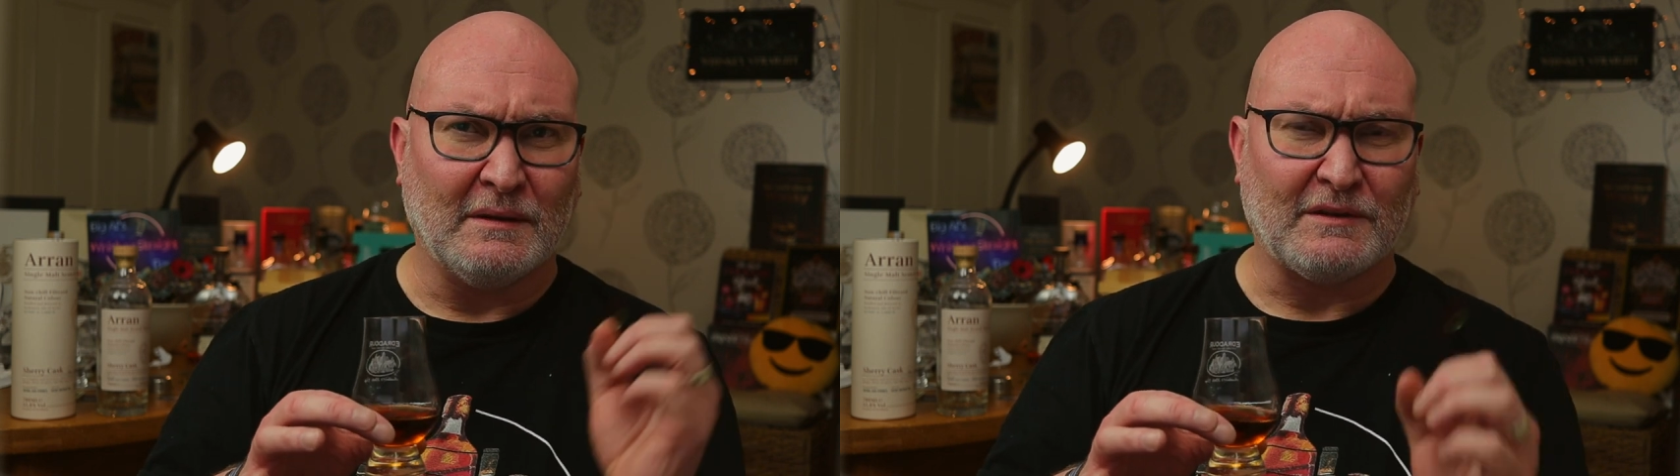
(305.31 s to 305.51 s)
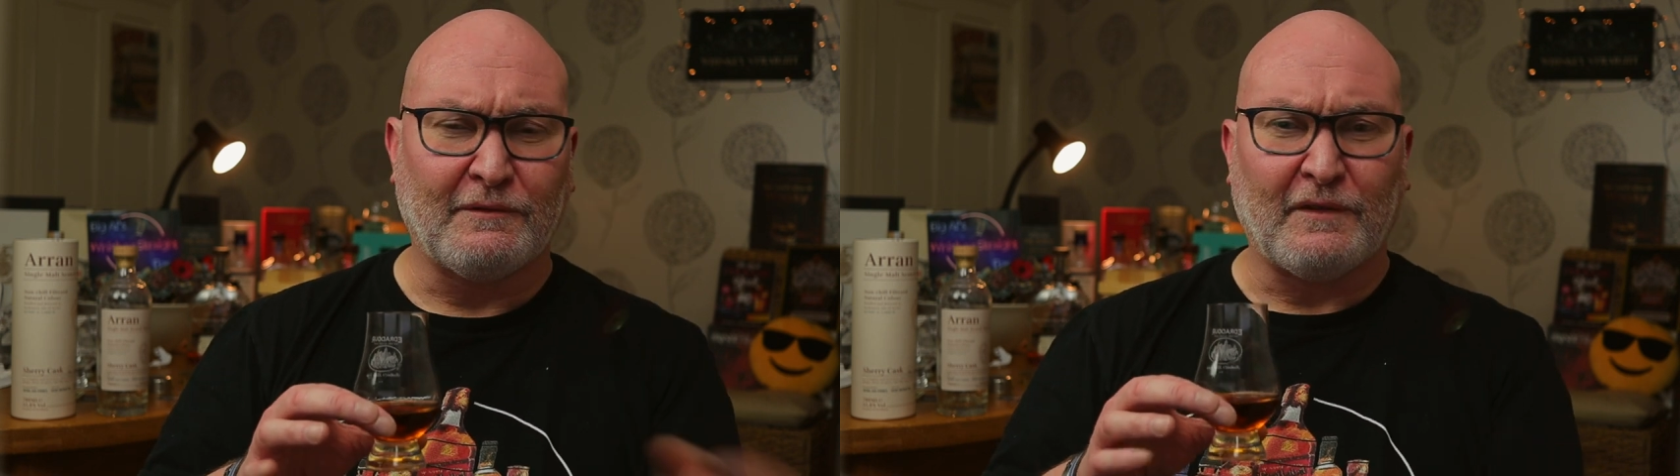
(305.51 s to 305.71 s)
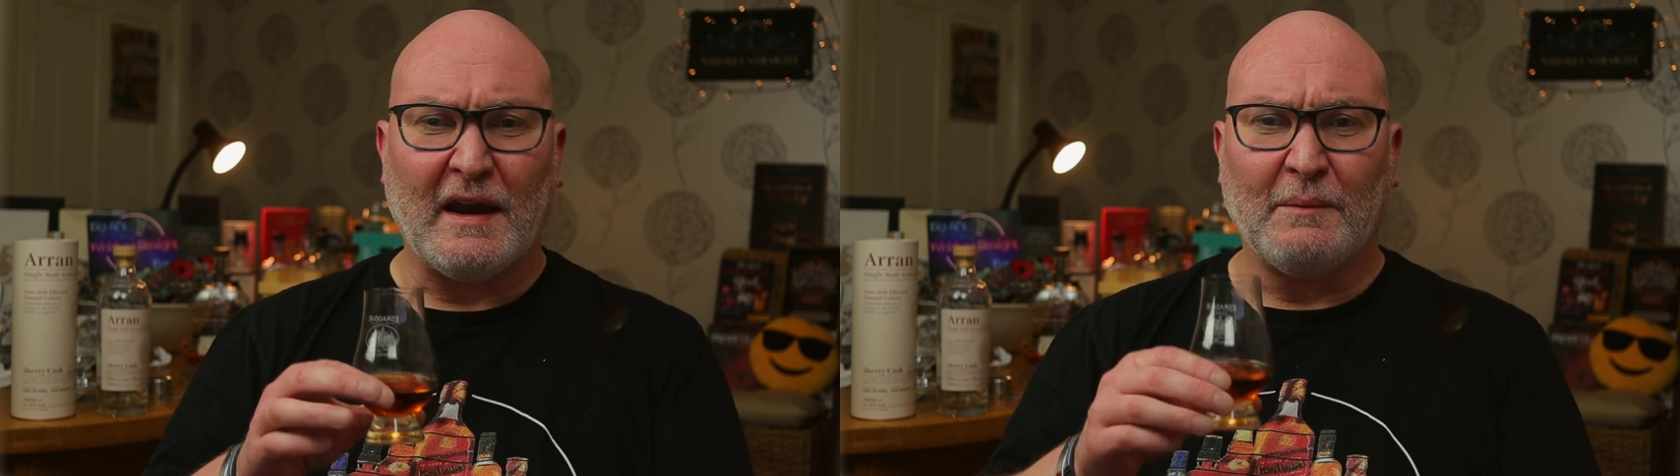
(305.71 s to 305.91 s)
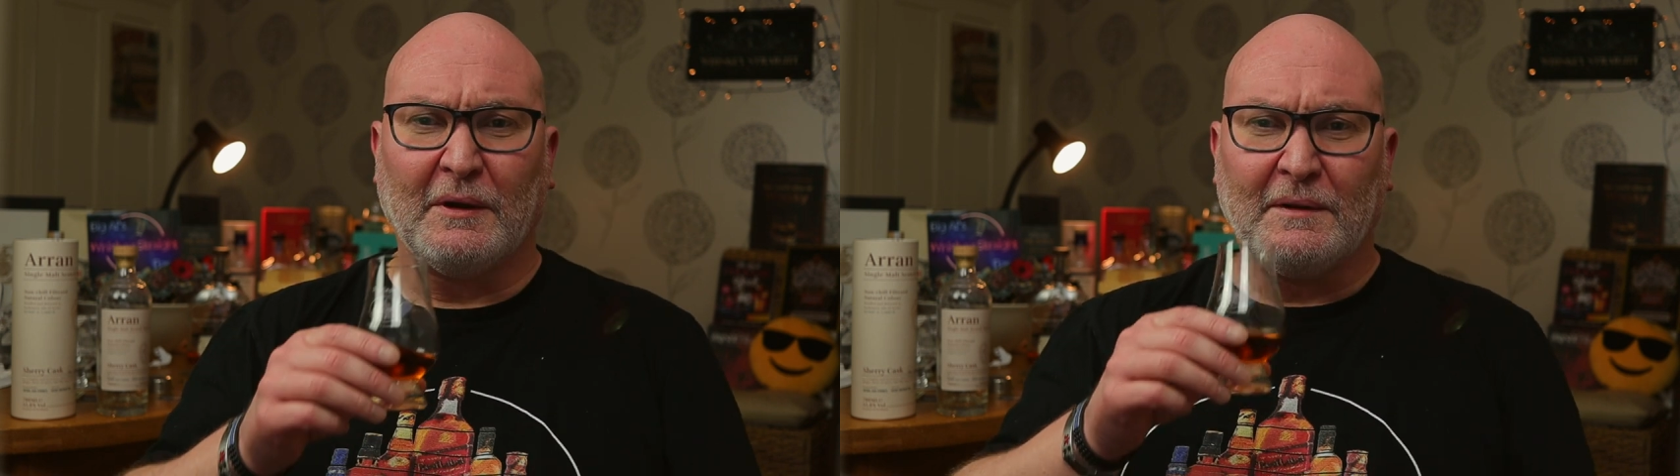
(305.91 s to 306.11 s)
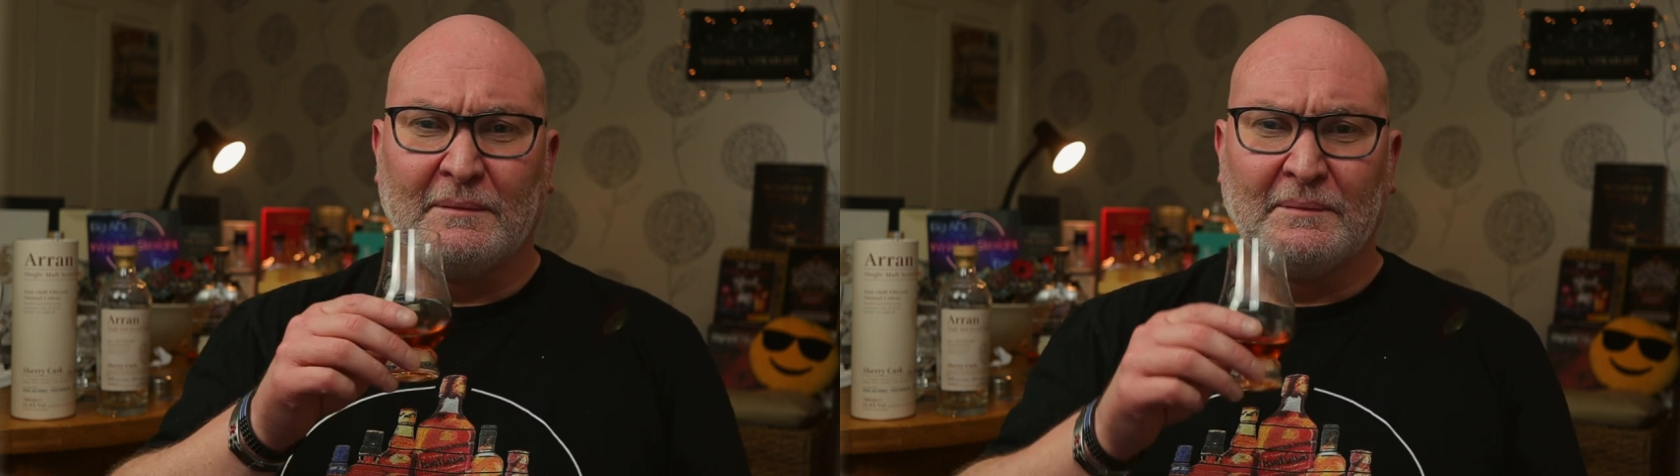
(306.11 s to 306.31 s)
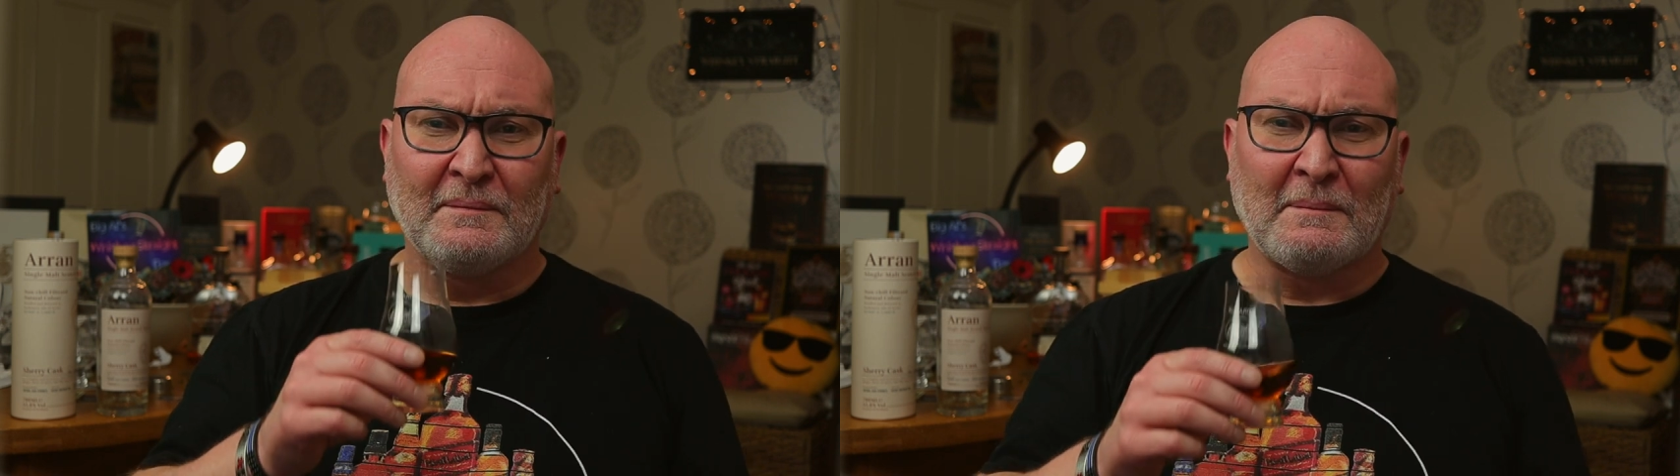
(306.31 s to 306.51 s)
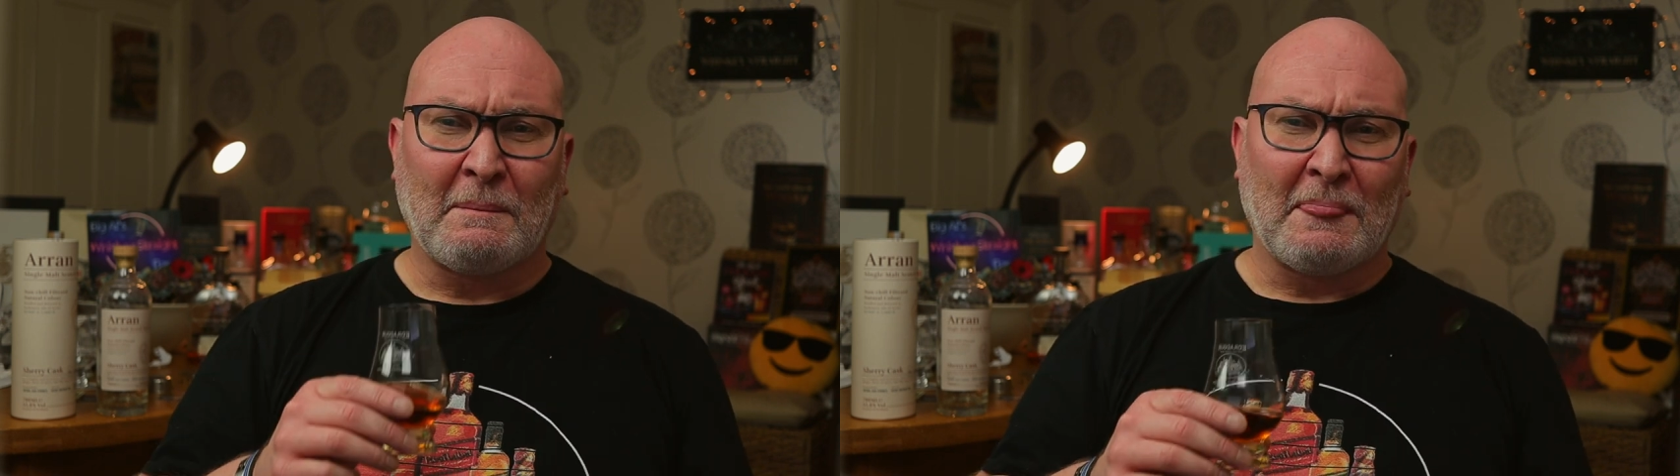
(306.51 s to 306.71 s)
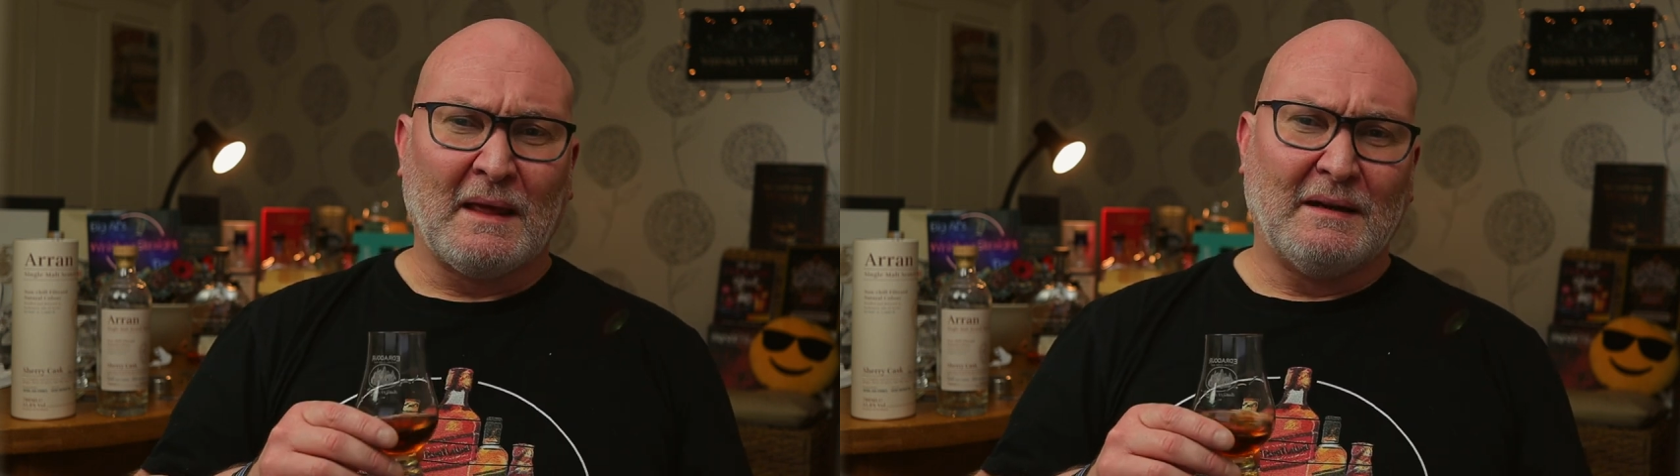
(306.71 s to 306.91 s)
it's vibrant,
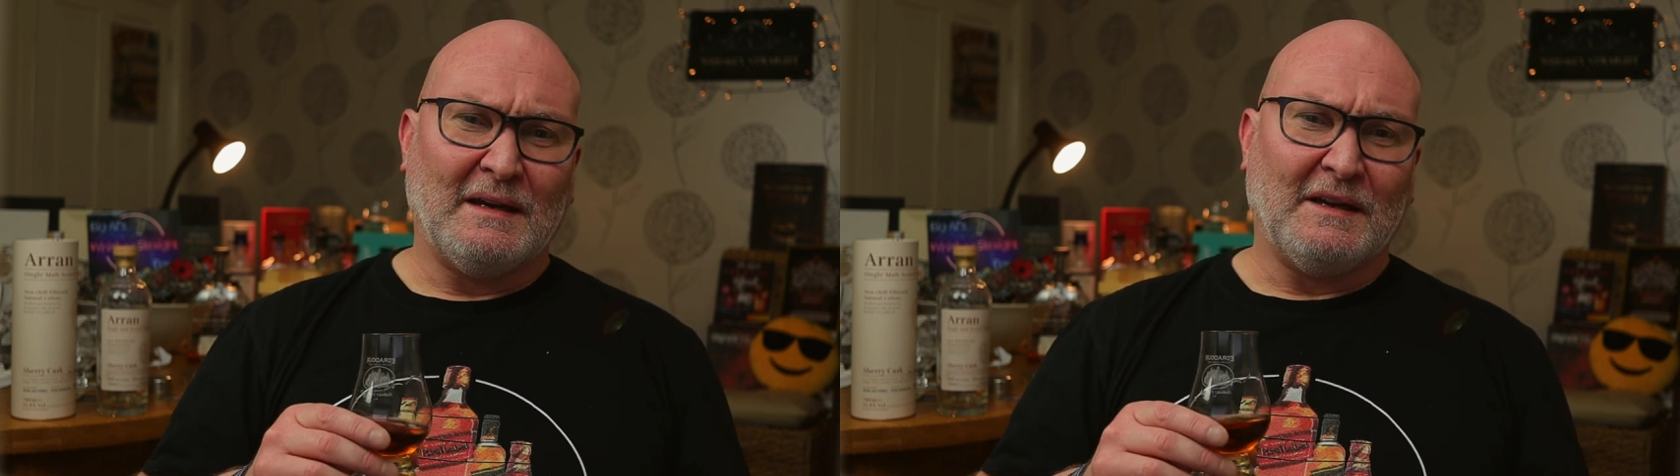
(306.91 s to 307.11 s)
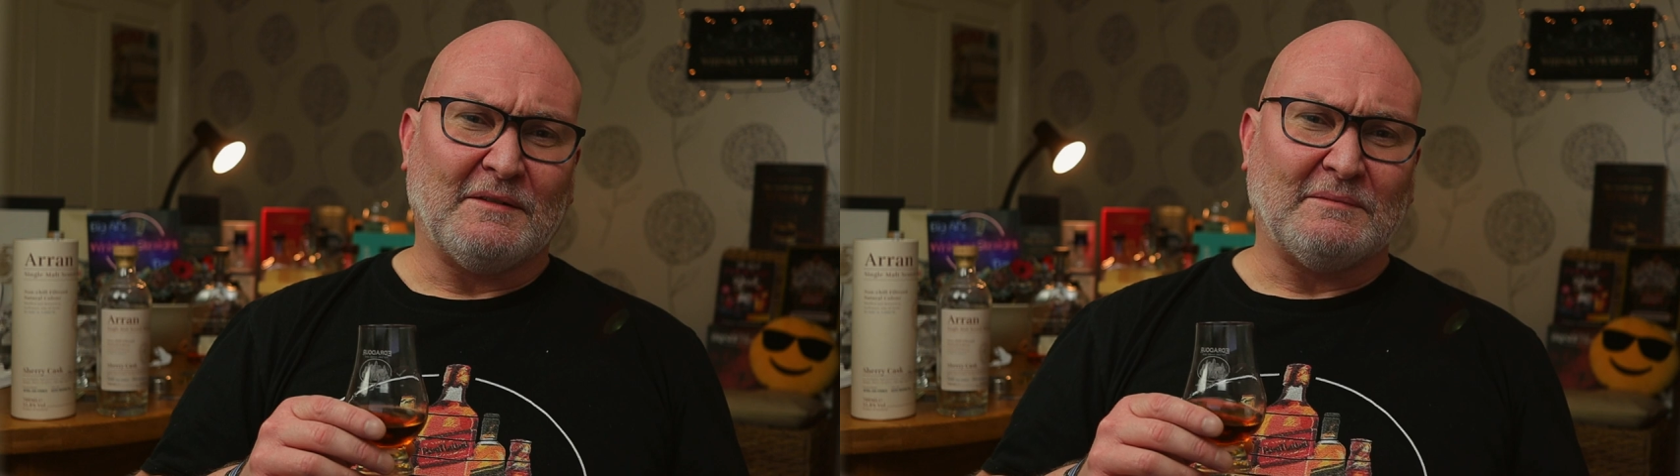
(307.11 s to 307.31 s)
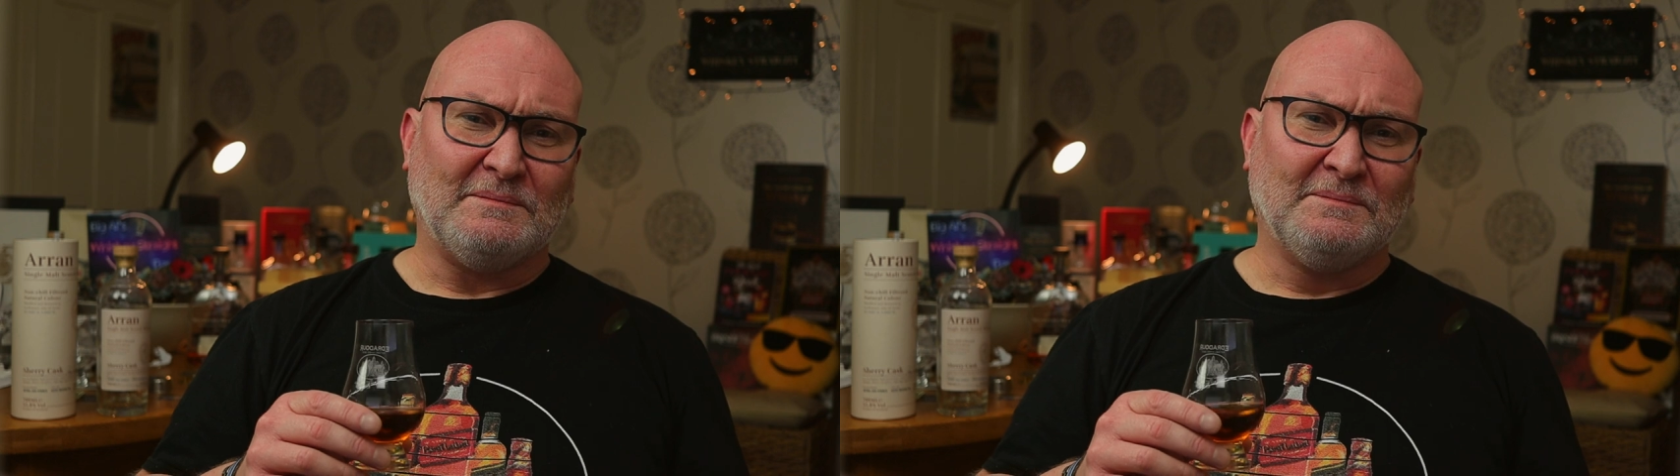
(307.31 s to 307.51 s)
and